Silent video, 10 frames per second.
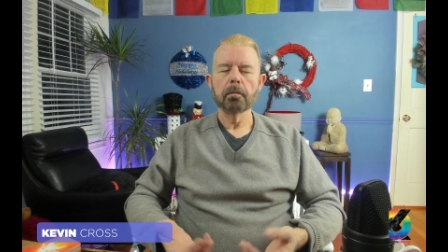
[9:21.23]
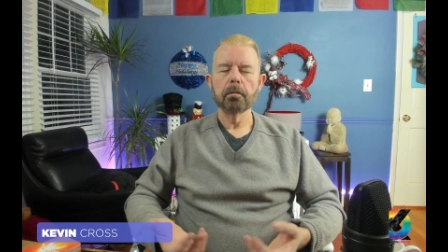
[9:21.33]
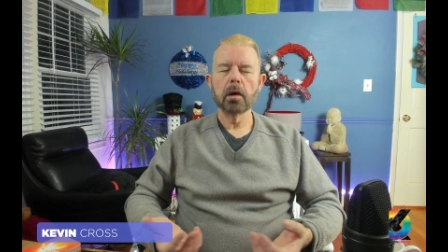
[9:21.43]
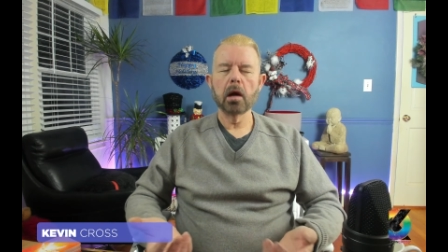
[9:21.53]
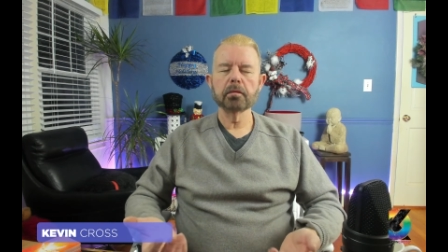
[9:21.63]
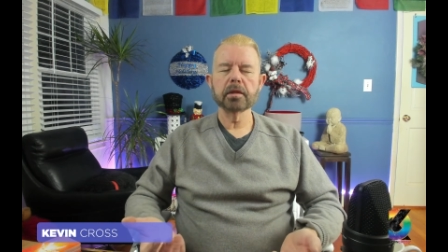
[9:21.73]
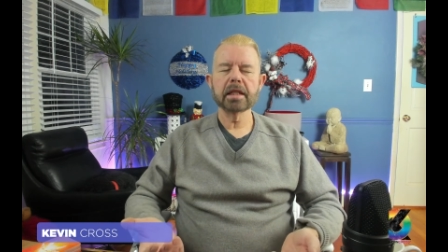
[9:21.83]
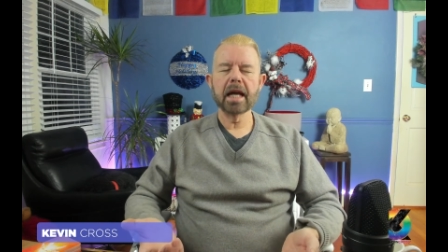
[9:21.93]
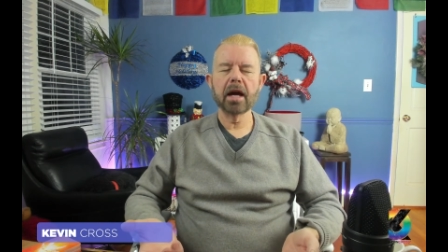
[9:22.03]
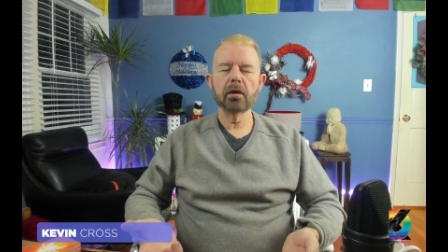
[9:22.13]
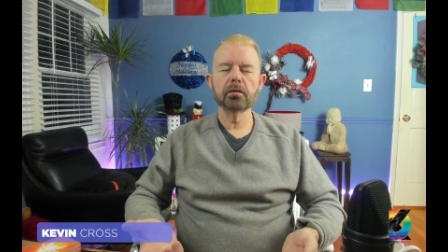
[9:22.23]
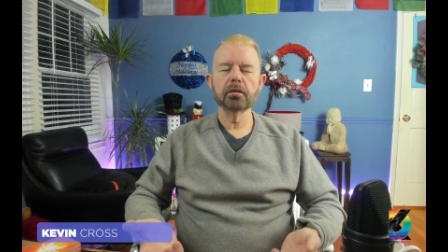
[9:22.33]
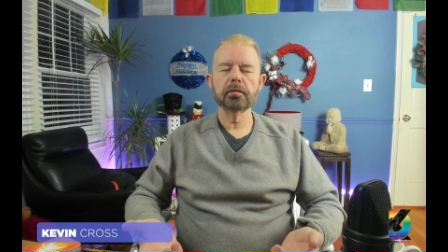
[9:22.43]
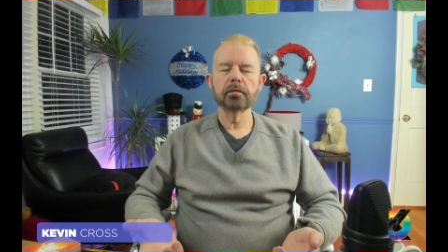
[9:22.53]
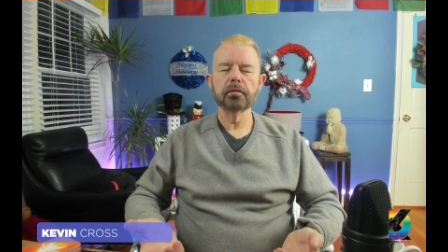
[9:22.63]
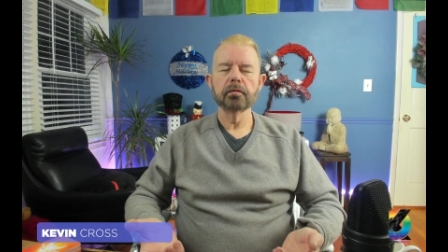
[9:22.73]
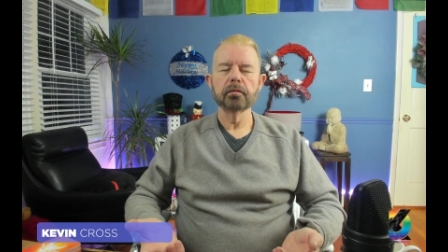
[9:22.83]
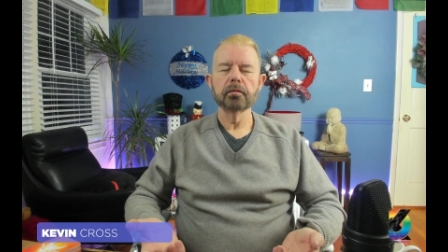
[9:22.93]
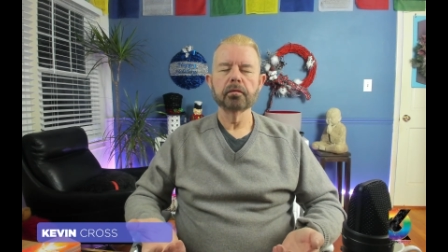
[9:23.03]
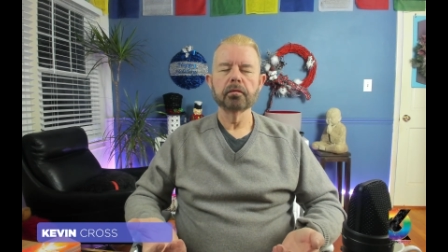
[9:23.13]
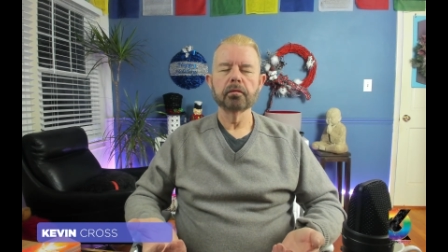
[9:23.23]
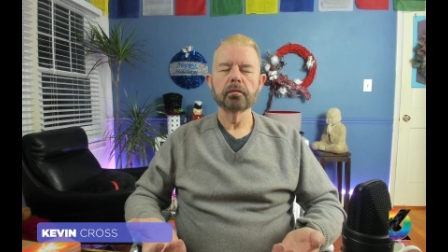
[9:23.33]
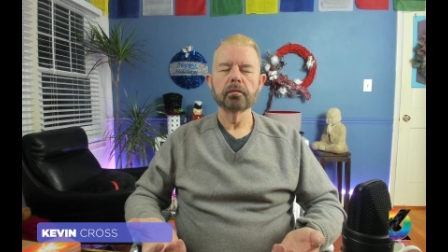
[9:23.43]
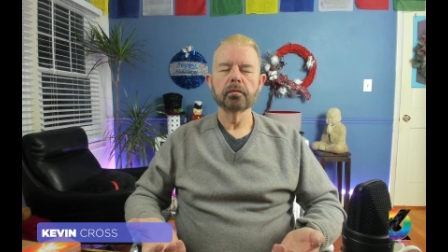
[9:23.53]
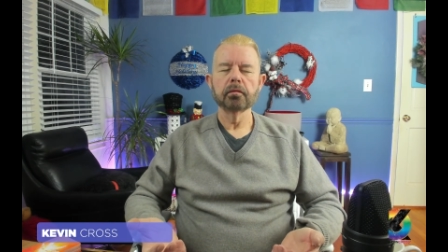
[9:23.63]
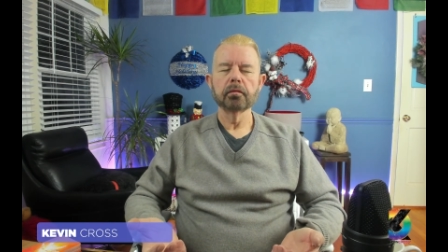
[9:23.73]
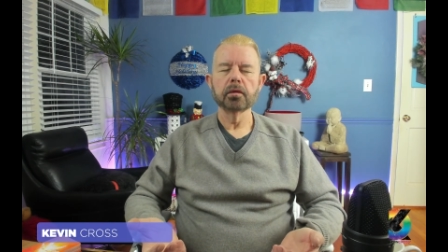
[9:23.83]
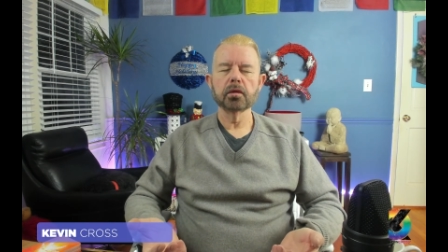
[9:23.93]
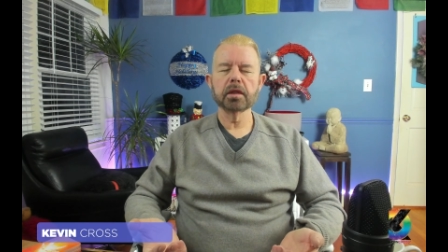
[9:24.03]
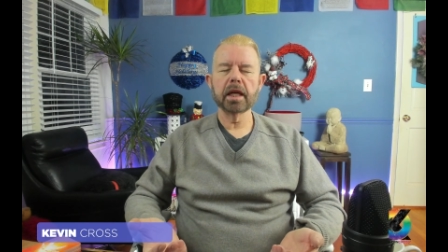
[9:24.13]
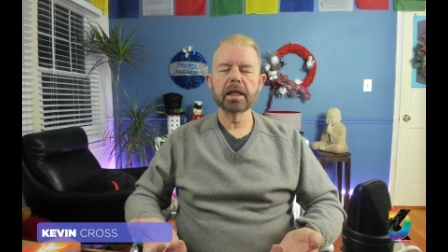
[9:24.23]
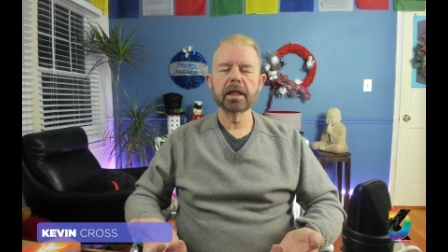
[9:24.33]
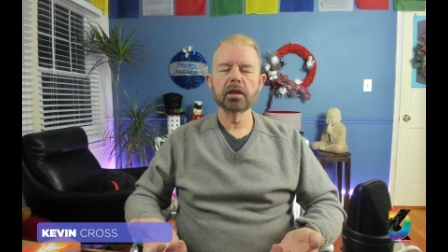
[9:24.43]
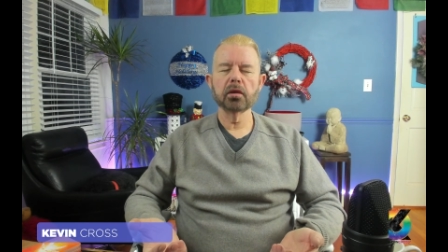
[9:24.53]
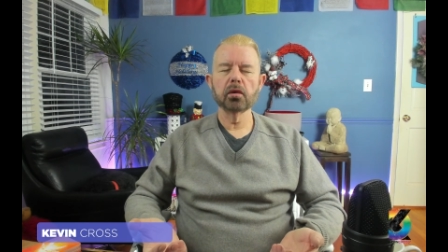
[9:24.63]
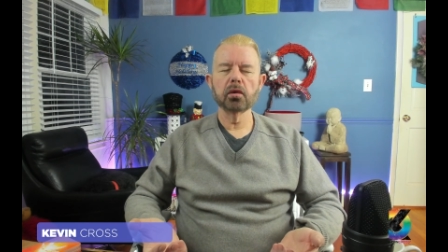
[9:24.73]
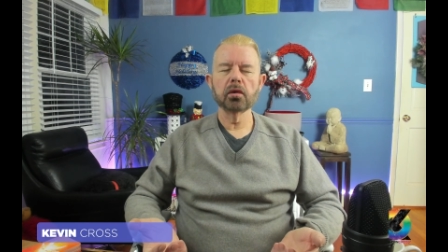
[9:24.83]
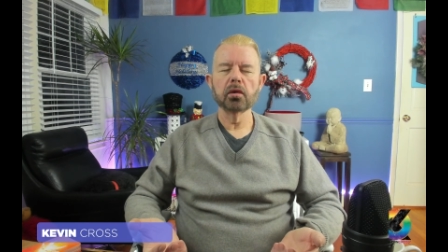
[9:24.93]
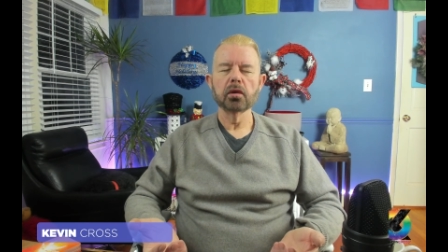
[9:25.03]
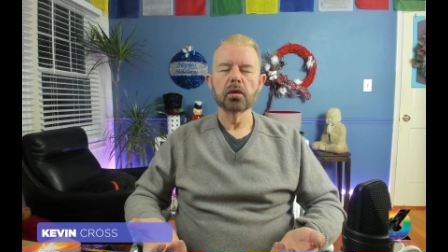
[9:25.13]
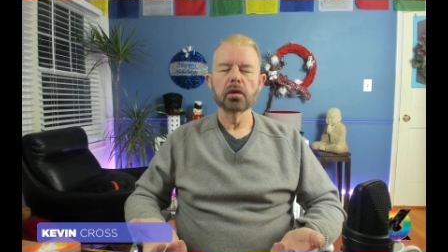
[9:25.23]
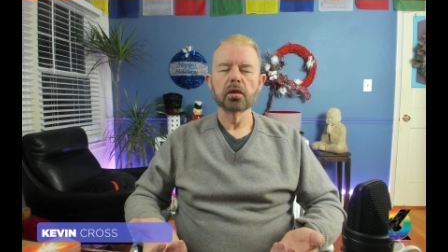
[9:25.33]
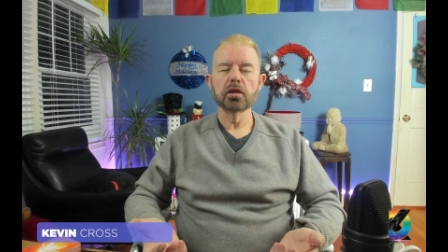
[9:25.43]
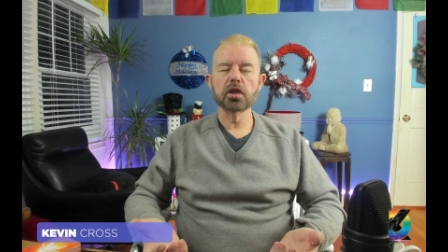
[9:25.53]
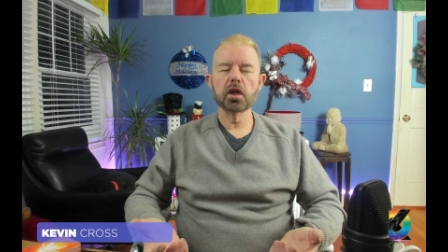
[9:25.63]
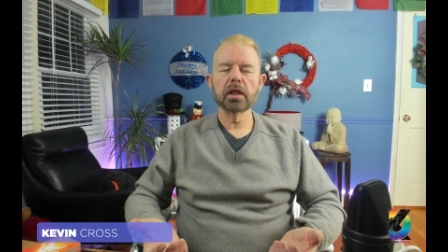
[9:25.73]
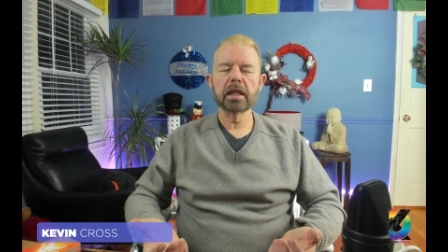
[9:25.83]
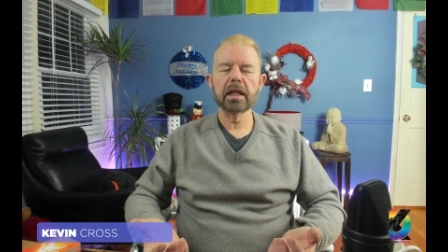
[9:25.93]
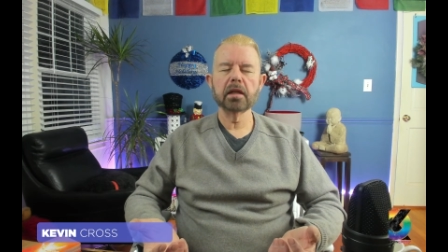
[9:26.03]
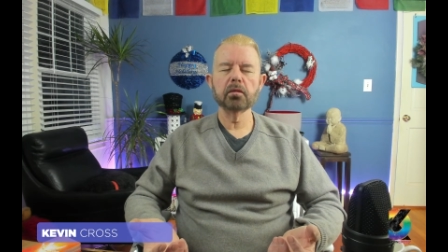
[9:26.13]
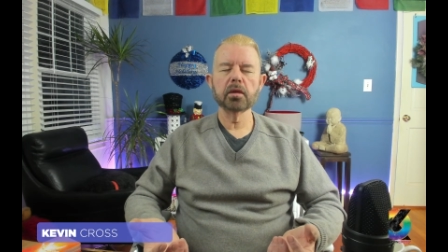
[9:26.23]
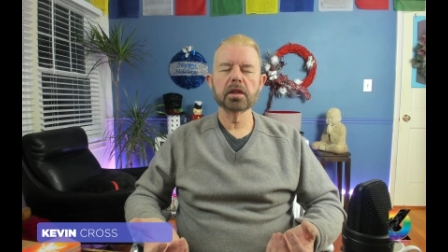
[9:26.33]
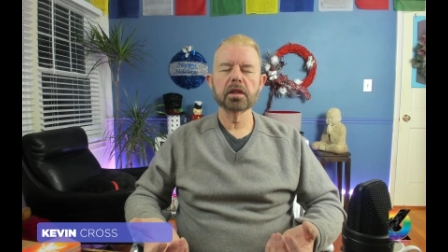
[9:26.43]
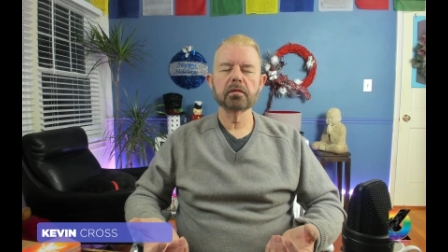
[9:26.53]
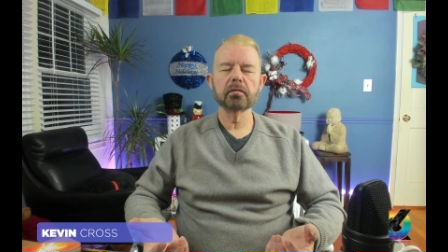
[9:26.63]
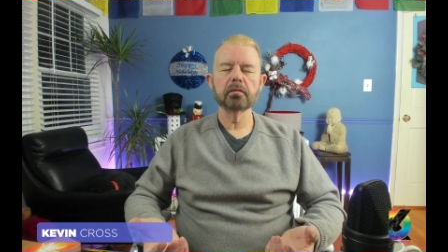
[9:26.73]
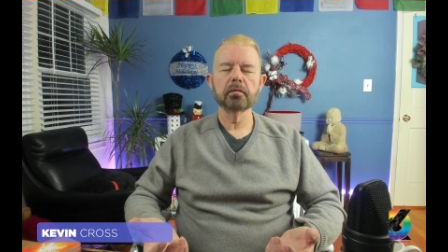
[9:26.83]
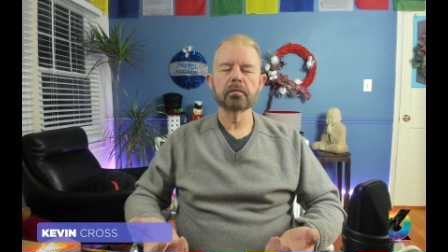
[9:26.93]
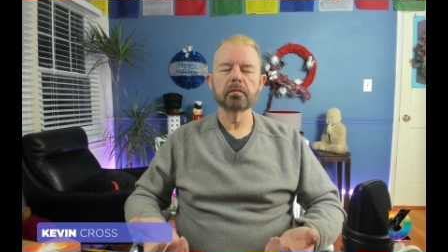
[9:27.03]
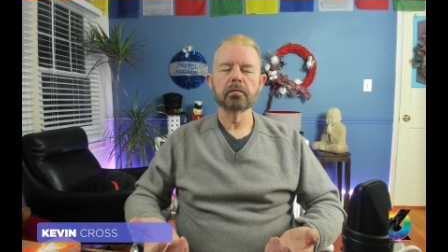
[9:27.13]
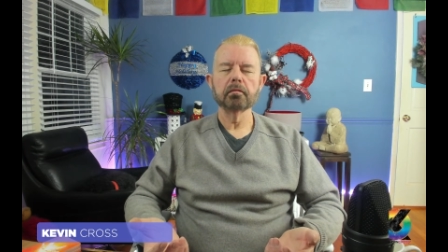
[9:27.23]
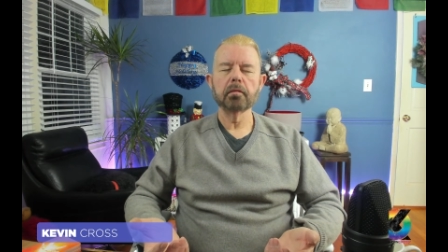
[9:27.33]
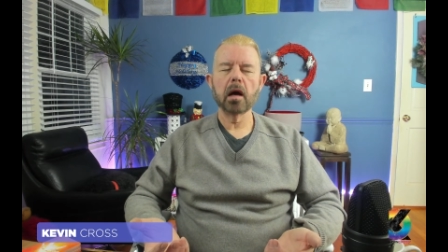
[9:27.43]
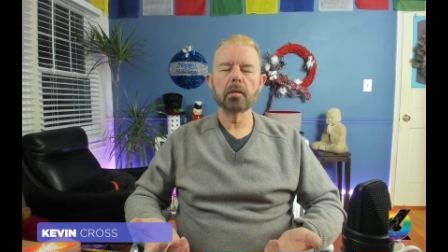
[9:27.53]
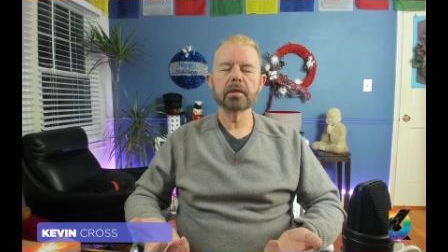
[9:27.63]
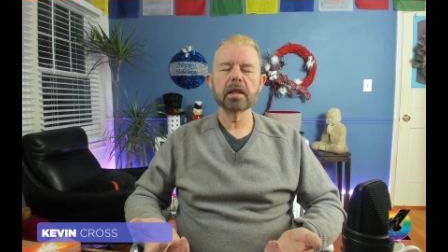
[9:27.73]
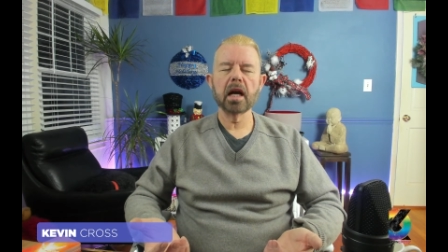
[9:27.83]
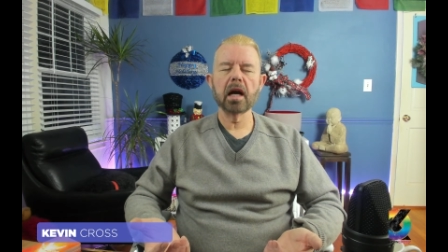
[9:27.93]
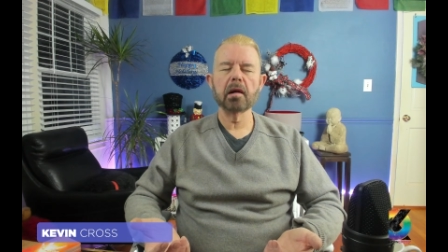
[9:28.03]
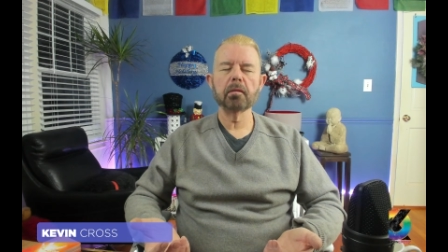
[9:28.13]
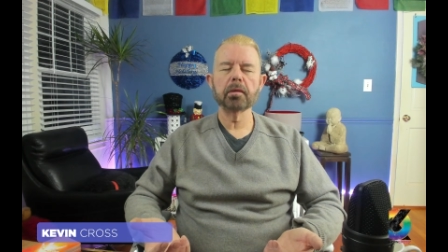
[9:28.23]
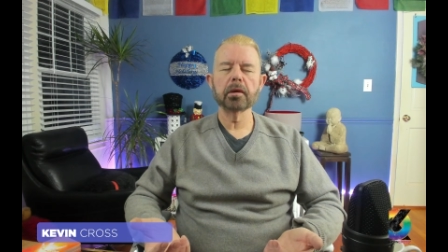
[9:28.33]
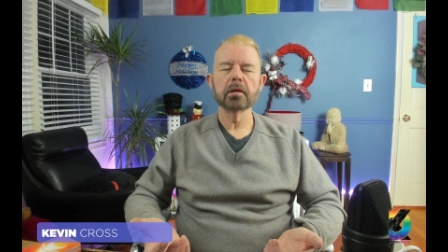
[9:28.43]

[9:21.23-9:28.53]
Palms down, you're taking your journey inward, palms up,